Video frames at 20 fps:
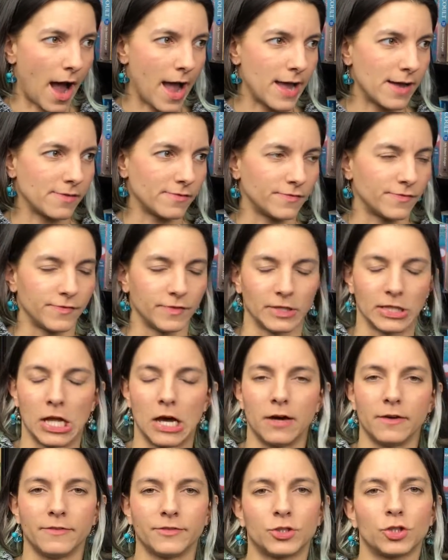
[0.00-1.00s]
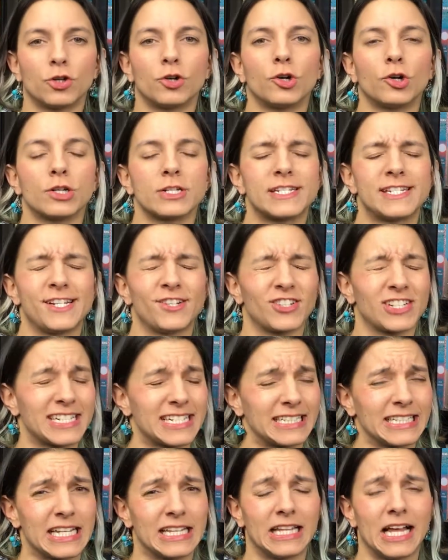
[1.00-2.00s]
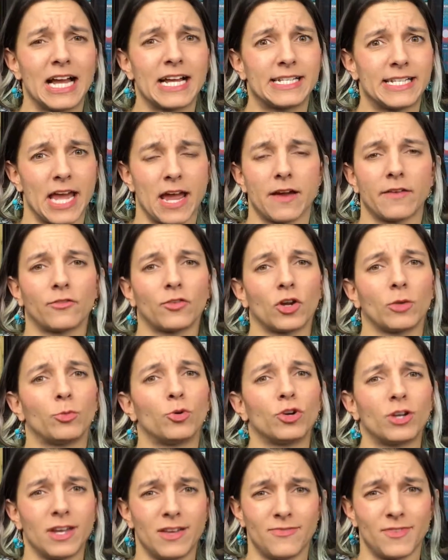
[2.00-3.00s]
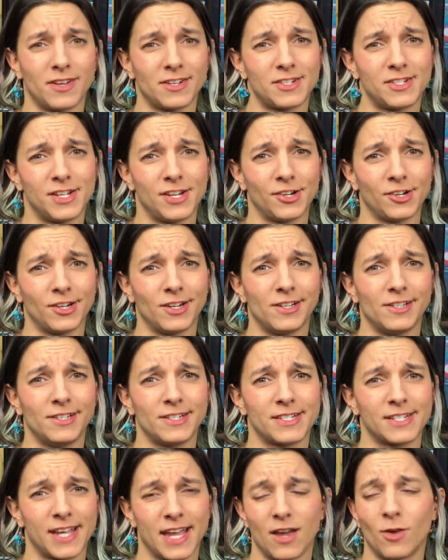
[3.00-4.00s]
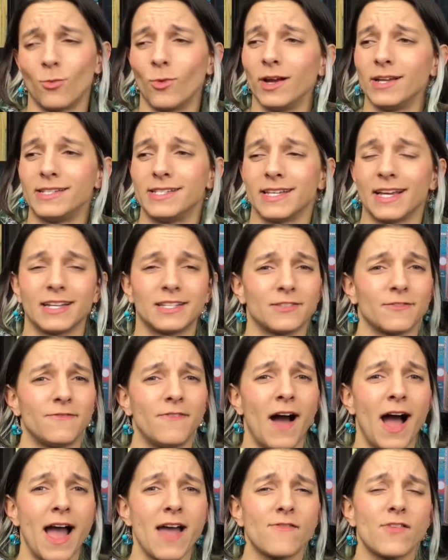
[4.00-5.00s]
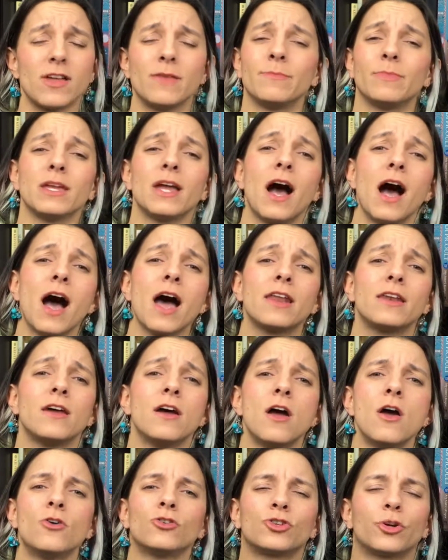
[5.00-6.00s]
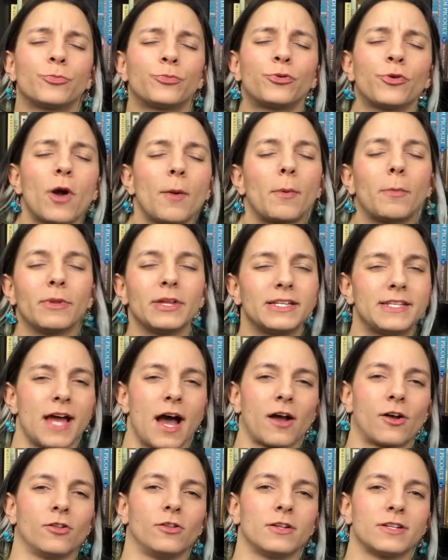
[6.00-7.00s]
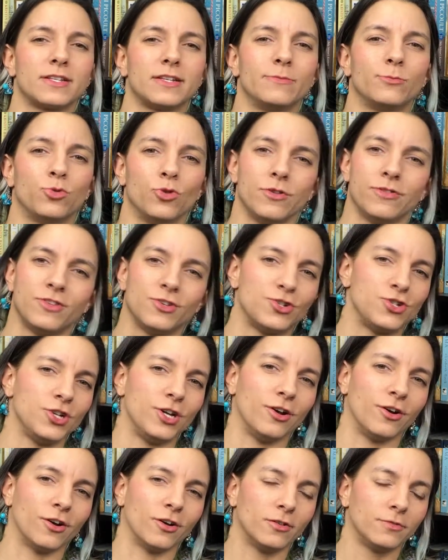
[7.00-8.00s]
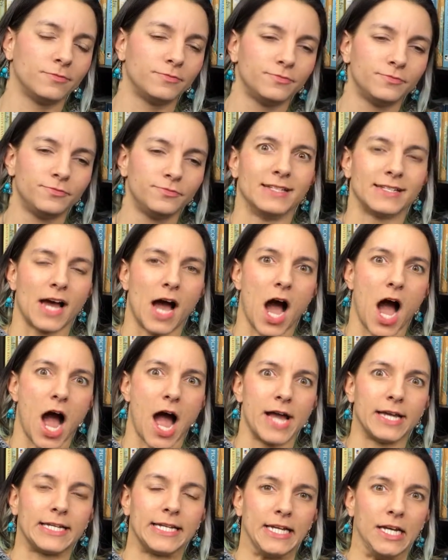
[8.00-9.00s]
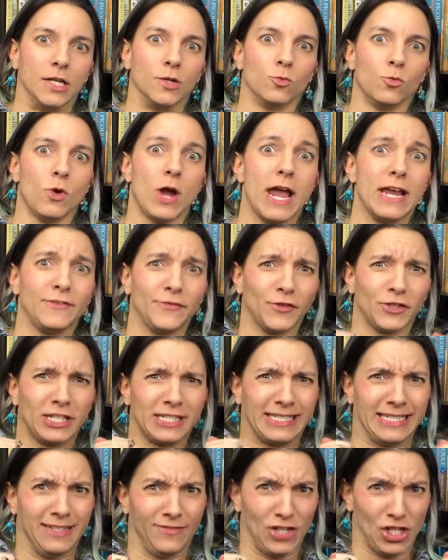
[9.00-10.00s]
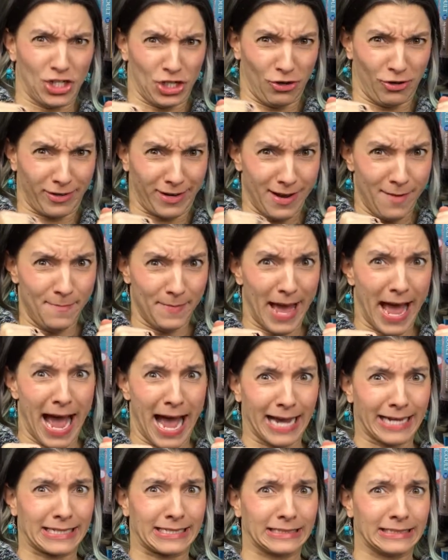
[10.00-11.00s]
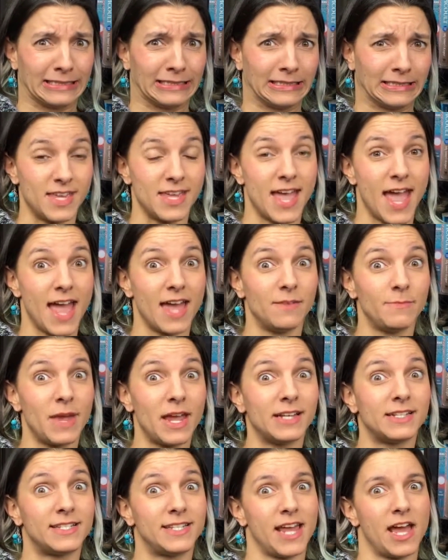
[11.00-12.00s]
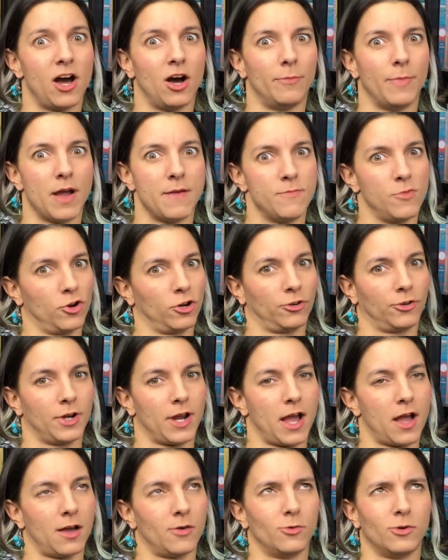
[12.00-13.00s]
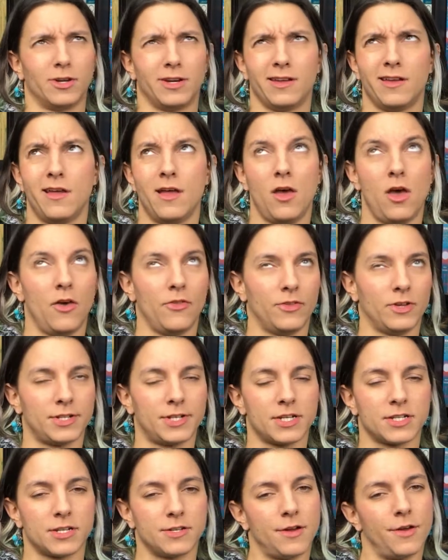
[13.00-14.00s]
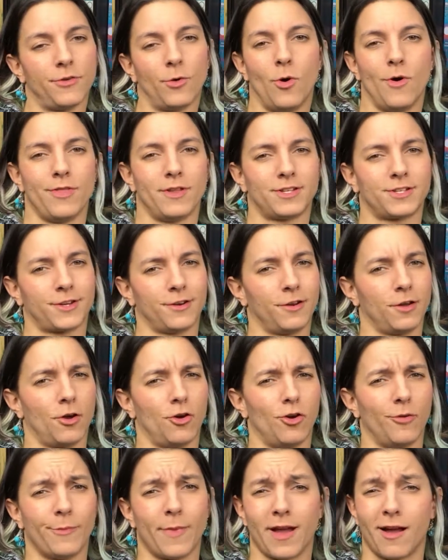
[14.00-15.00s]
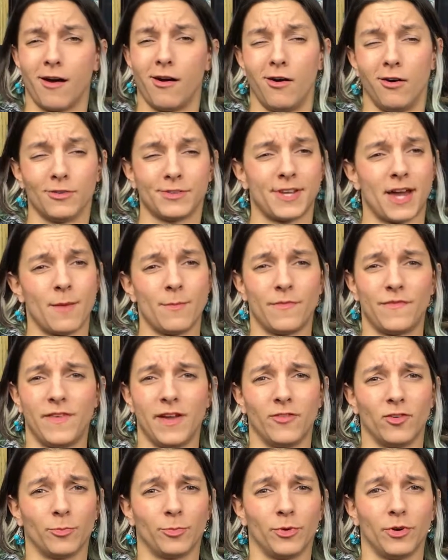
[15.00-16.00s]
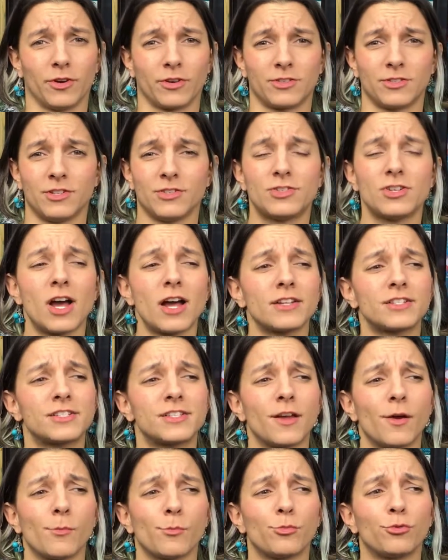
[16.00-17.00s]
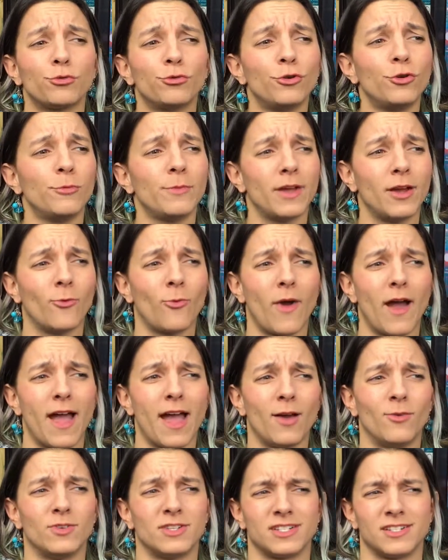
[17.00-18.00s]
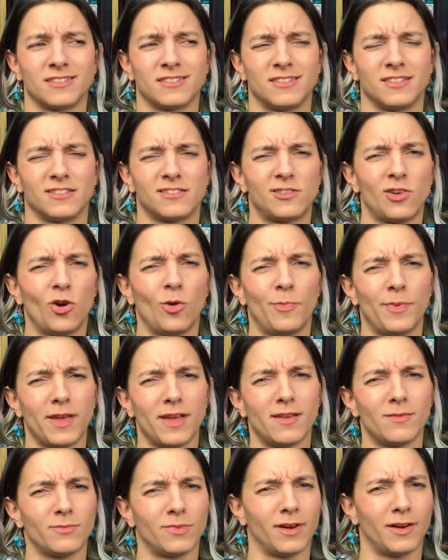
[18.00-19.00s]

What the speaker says: I have loved or seriously liked every book in that series. Can't wait to get to 5 and beyond, to probably tackle at some point this year. And I can't wait for the TV show to come back. The Handmaid's Tale by Margaret Atwood. This is another one that's going to go in my all-time favorite books. Just blew me away. It was this dystopian,